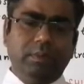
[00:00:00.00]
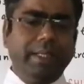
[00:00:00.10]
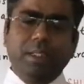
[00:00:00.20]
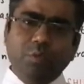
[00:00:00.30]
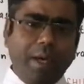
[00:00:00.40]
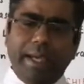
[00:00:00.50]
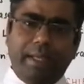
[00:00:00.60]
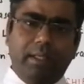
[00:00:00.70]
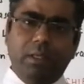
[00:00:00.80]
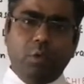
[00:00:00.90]
That's
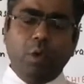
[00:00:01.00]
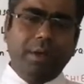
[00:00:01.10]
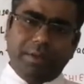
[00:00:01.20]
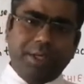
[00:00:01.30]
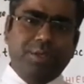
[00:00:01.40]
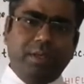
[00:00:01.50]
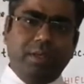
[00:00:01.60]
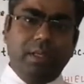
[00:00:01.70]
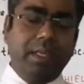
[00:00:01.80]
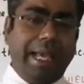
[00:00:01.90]
why
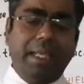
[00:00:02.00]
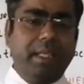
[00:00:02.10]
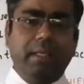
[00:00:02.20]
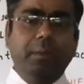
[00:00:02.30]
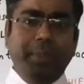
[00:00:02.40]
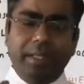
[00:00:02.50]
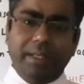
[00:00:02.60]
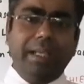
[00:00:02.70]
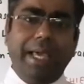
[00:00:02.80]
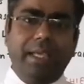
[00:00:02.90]
contraction in any other
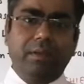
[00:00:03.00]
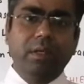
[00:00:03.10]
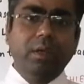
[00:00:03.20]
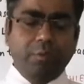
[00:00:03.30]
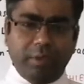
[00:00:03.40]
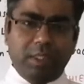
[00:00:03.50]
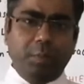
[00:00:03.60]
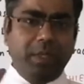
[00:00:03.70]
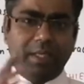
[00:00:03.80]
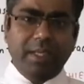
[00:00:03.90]
period, like
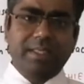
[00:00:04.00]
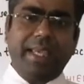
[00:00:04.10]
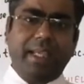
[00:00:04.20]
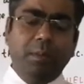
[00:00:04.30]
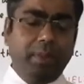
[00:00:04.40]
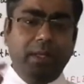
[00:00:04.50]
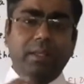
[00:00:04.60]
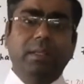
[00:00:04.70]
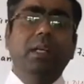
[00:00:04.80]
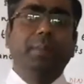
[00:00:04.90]
first period, second
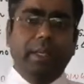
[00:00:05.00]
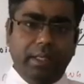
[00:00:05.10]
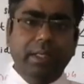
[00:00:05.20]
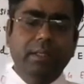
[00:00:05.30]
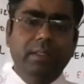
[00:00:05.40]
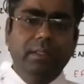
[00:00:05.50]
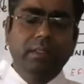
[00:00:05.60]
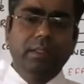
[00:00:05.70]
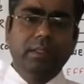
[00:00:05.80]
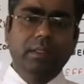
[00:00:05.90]
period, third
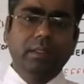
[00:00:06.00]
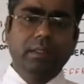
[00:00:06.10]
period,